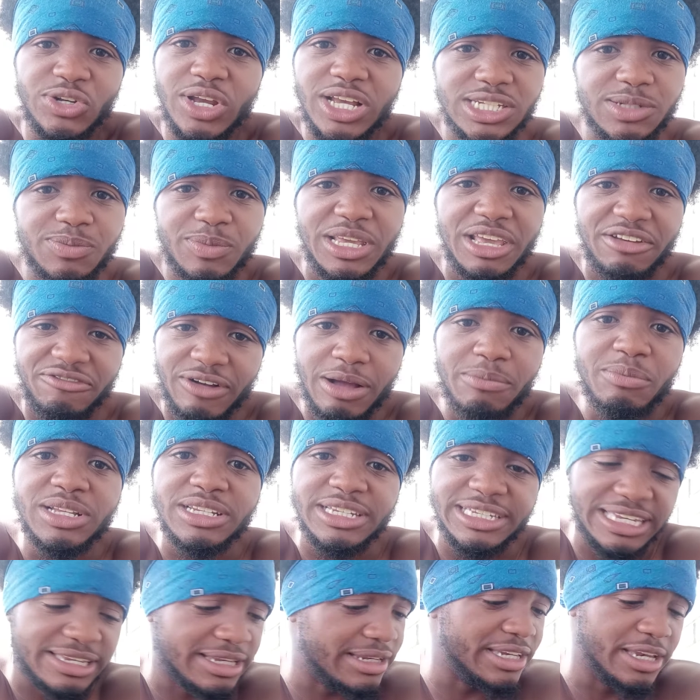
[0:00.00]
Trust me, if I'm a
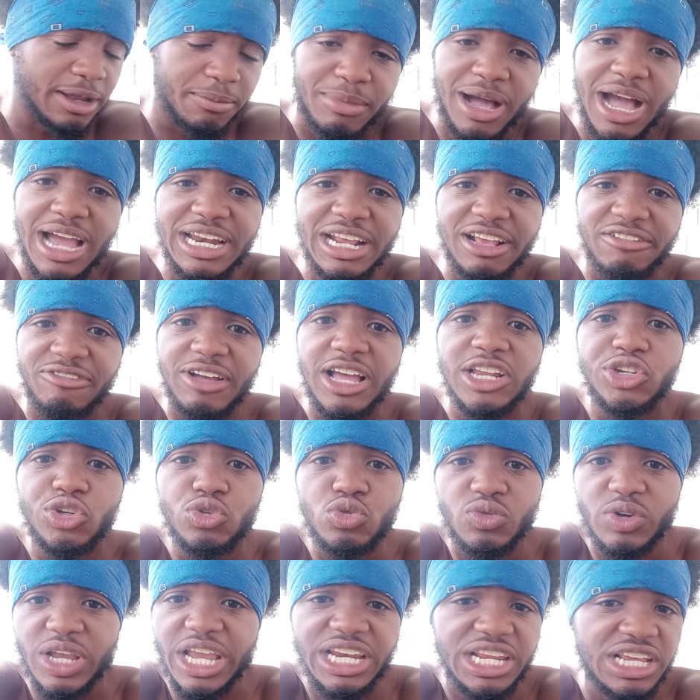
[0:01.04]
demonic, if I
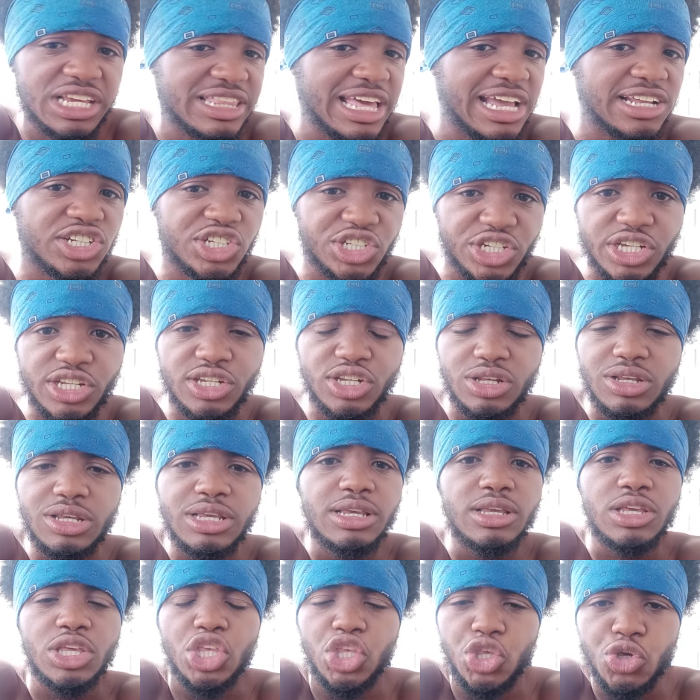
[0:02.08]
do any of that shit,
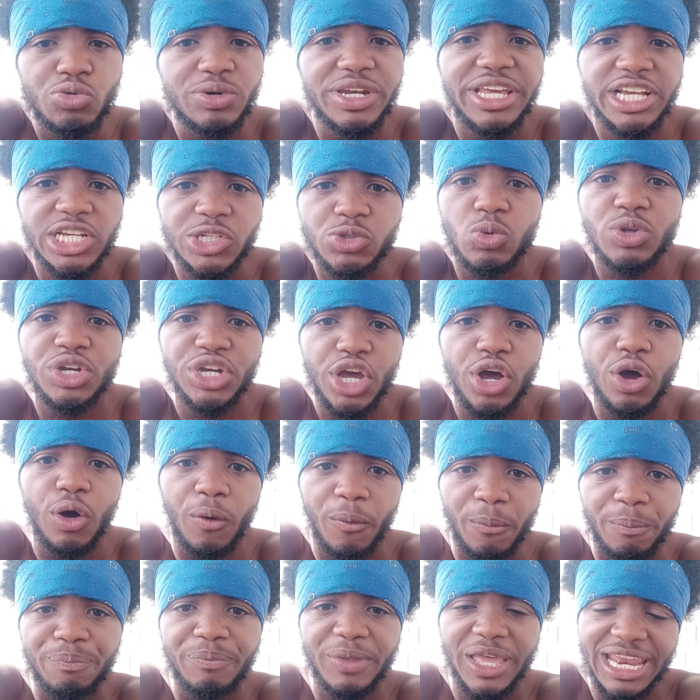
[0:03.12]
you niggas will
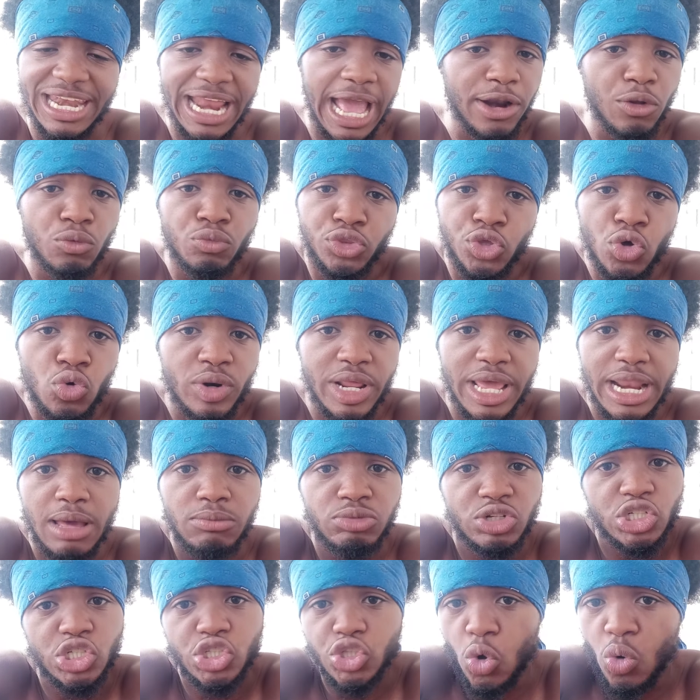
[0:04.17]
know. And I don't do that.
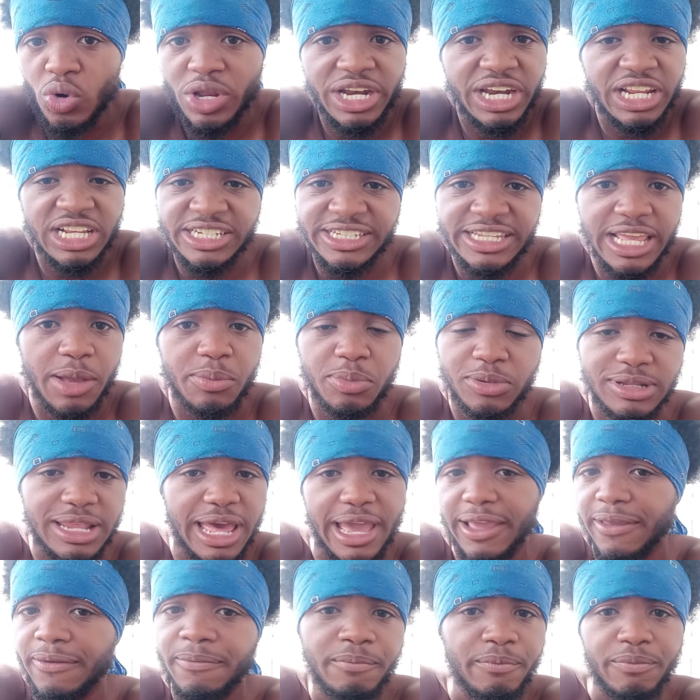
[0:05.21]
I'm just throwing an example.
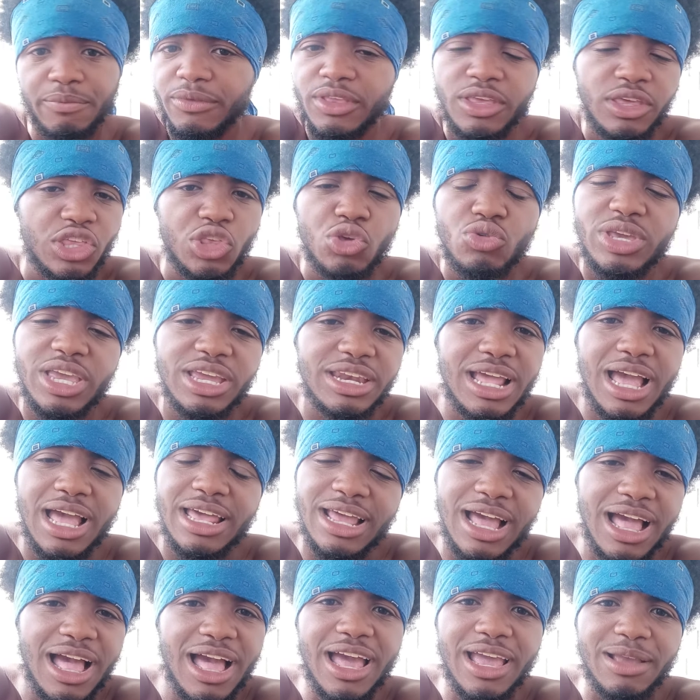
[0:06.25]
Like, you cannot
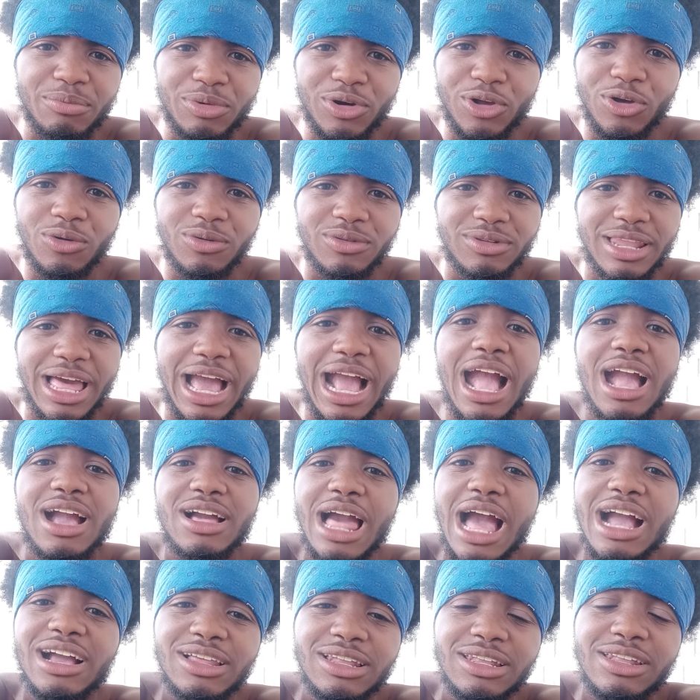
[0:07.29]
hide, bro.
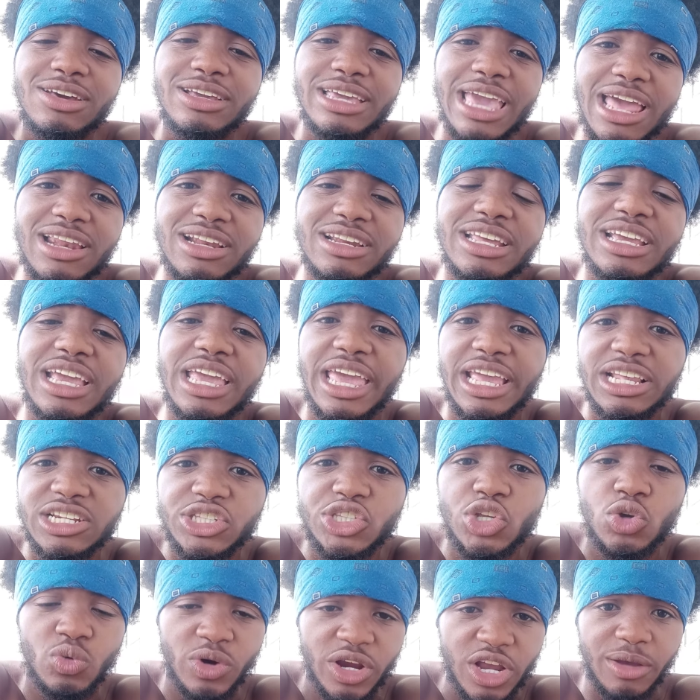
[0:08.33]
Like, I, I could look at a nigga
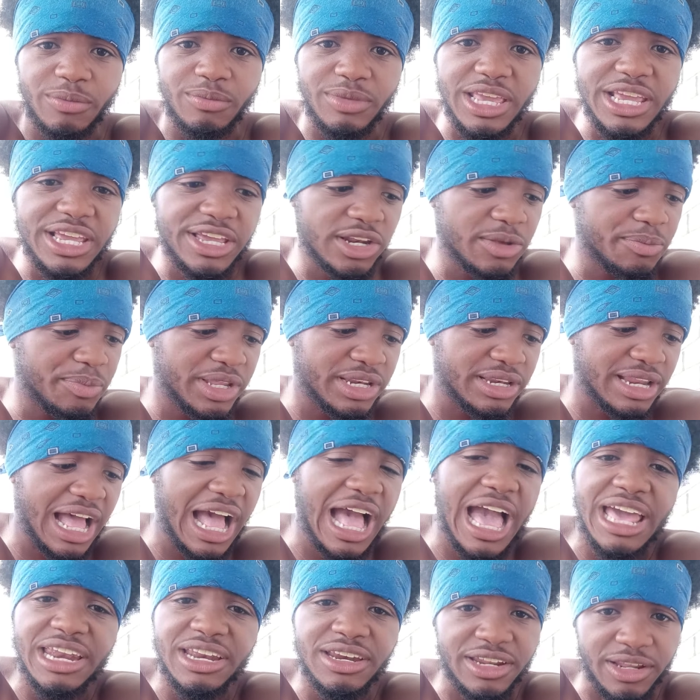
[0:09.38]
Instagram. He could have been
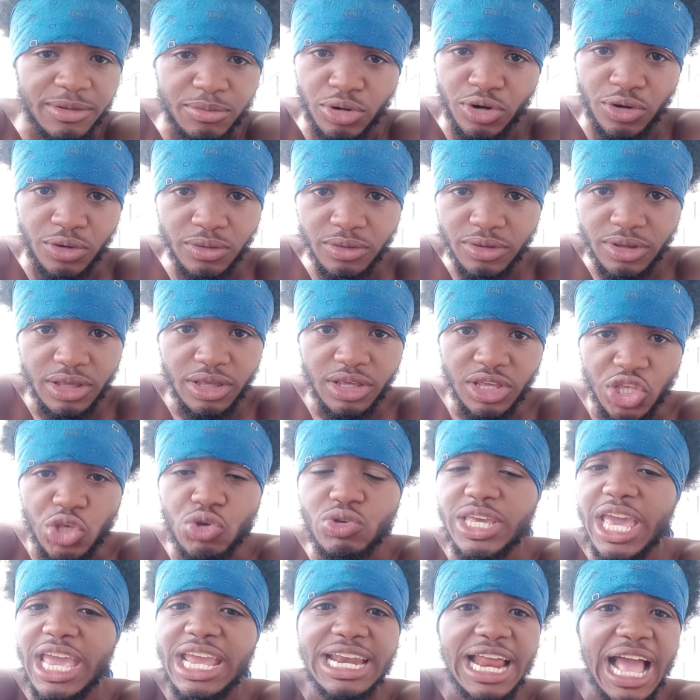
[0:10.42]
hiding it, bro.
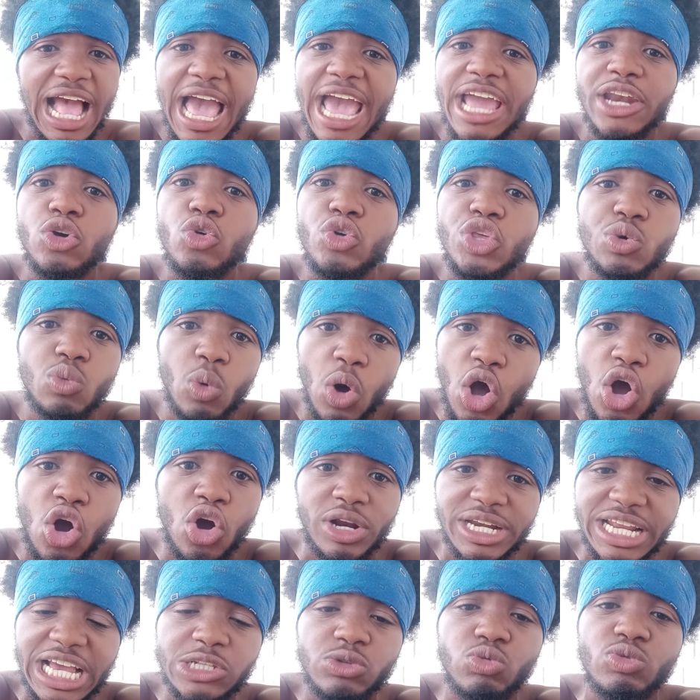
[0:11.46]
You can't hide who you
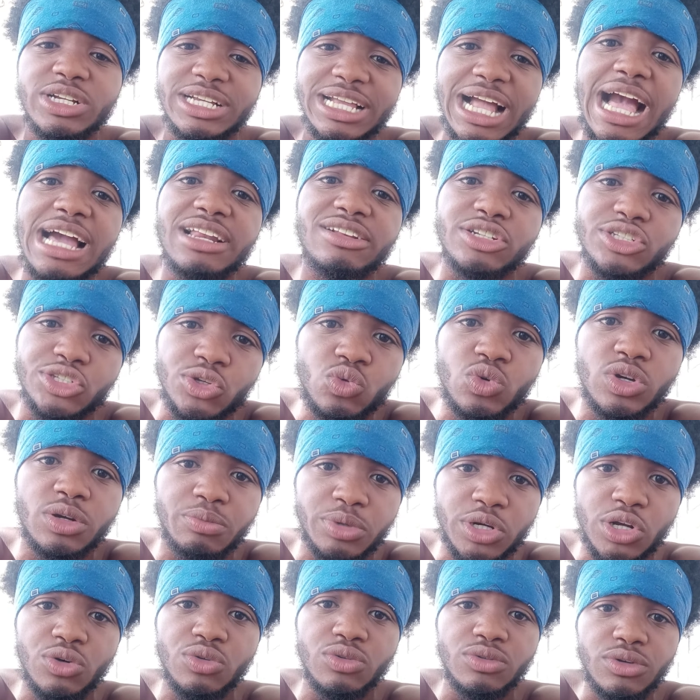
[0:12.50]
are. That's what God is
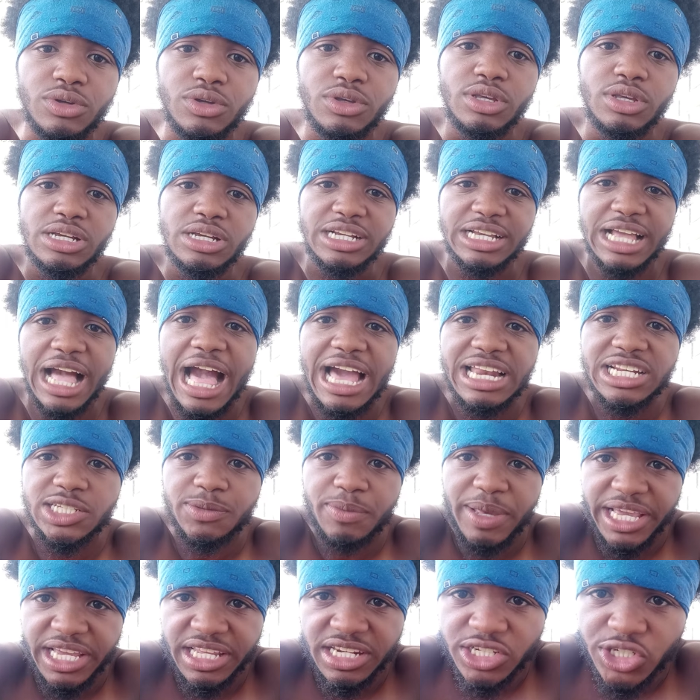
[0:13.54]
doing, bro. God
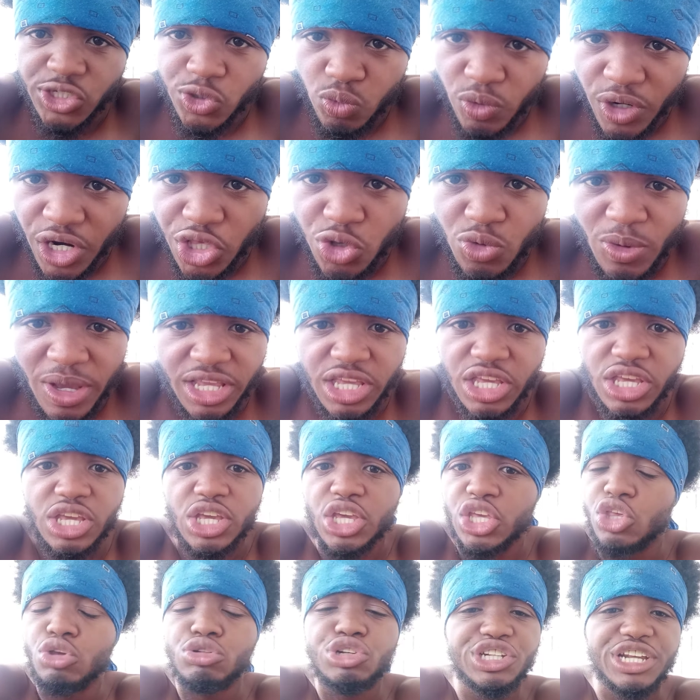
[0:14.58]
is making it to where you
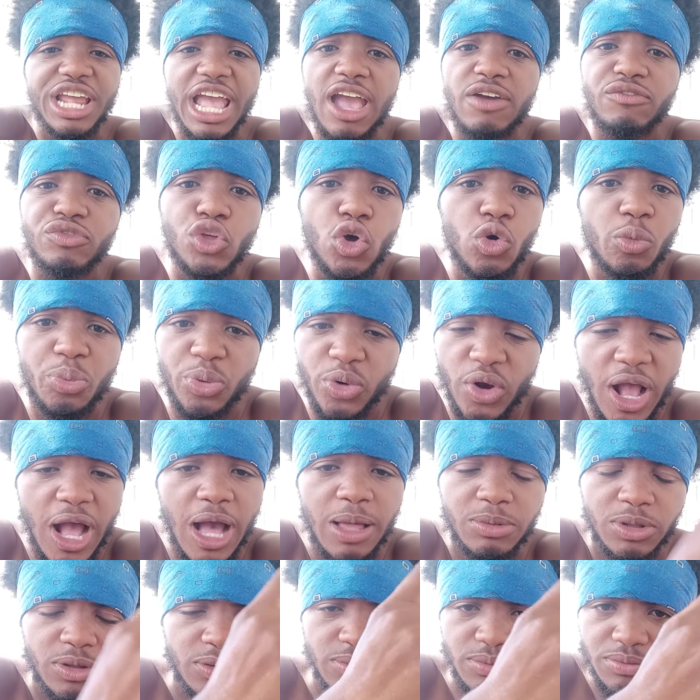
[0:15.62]
you should have no
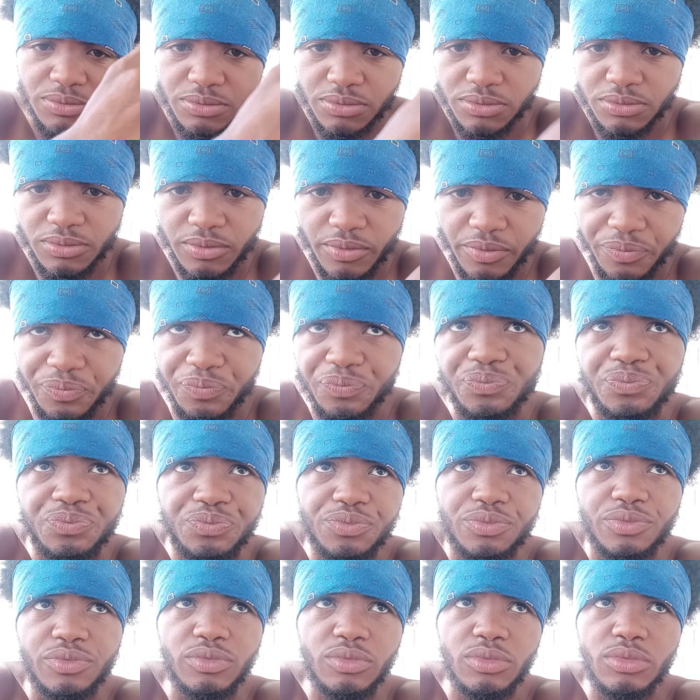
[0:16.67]
problem
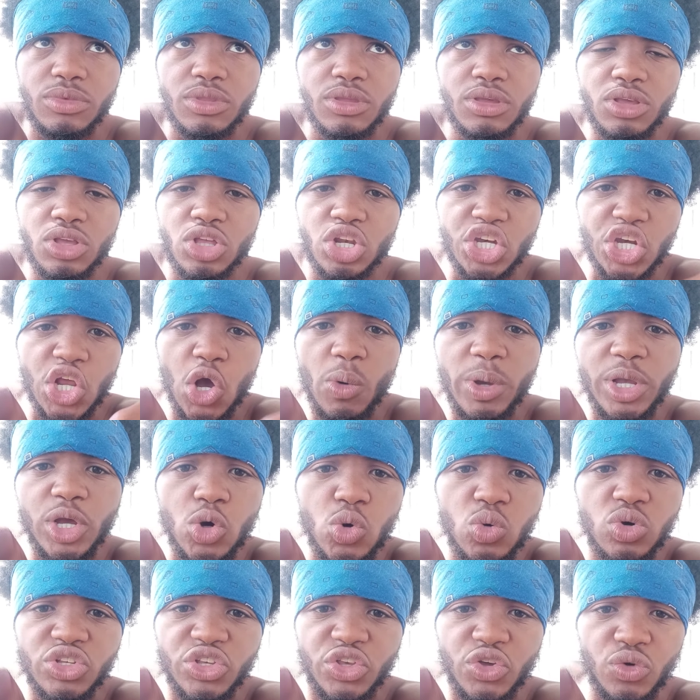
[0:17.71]
knowing
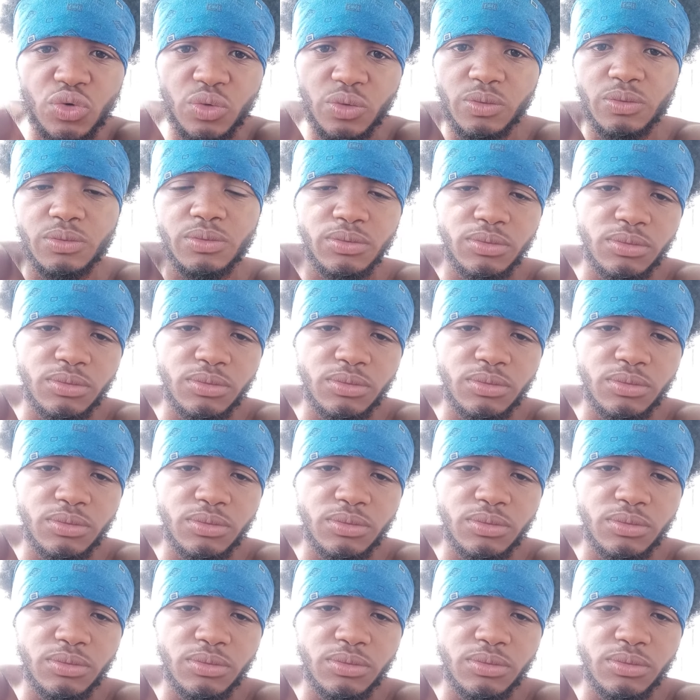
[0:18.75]
who is who.